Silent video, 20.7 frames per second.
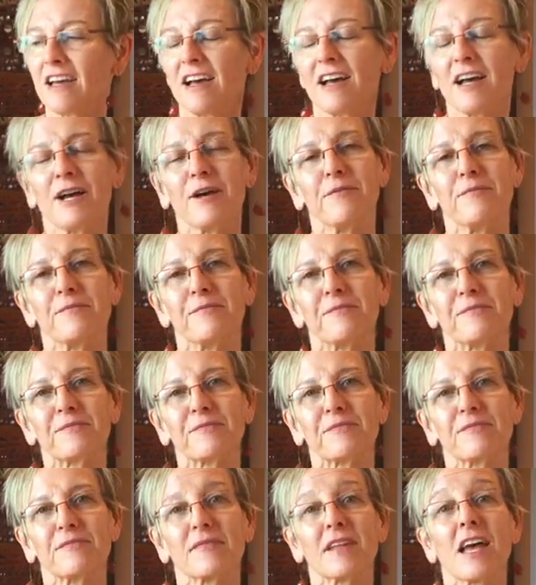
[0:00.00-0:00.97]

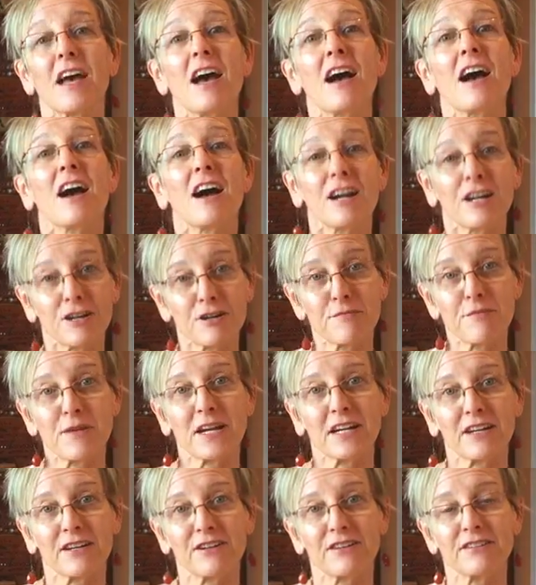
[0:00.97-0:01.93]
Hugger
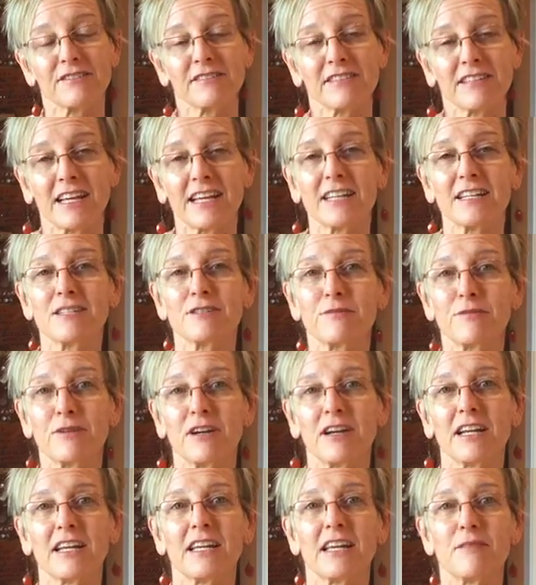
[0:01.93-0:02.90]
Mugger, that is
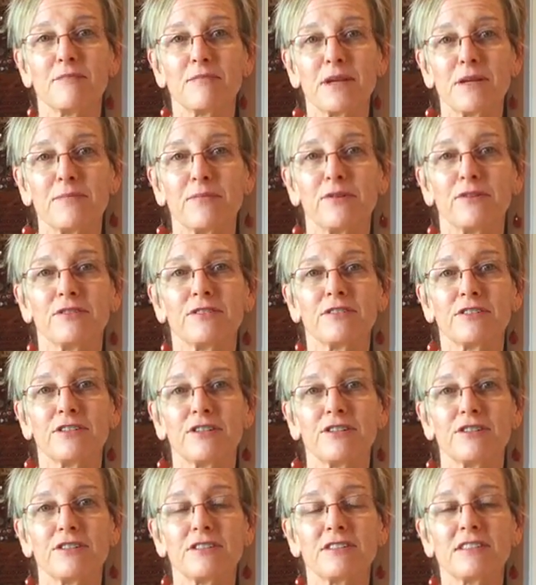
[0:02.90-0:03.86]
where I get my
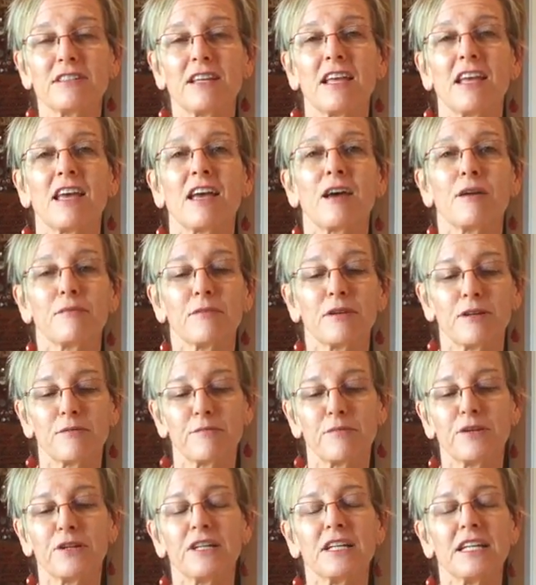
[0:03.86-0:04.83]
bolsters. I'm going
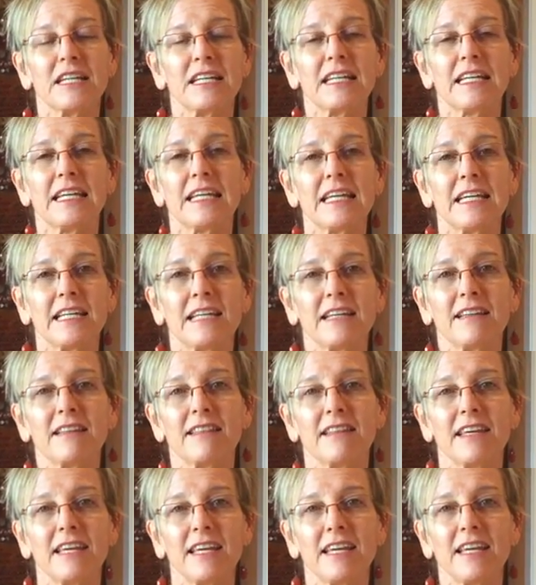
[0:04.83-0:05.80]
to put it in
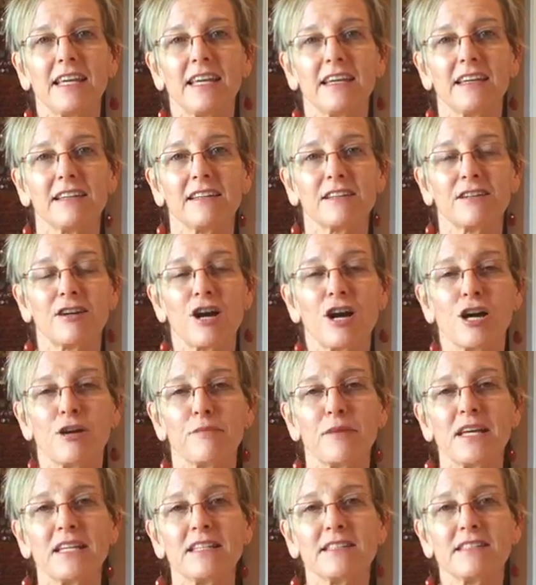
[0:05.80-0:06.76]
the
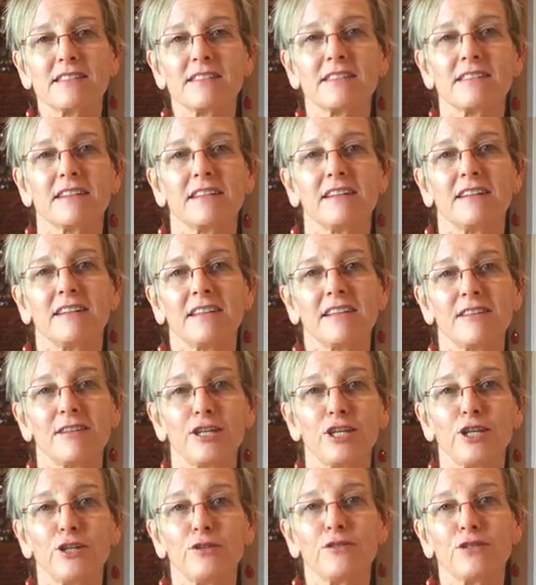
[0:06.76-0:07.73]
comments in
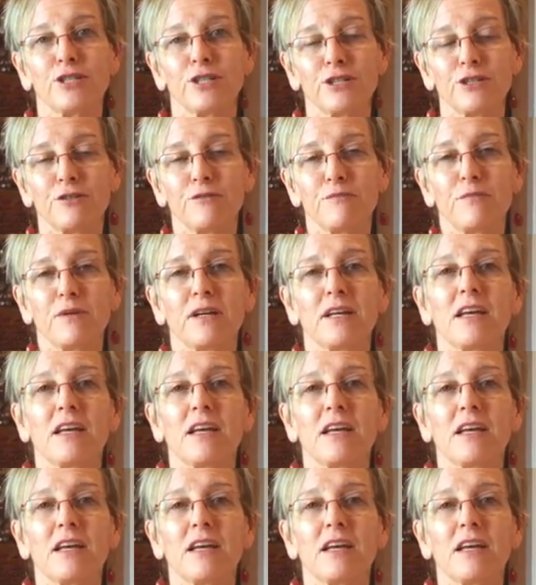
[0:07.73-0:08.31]
the YouTube.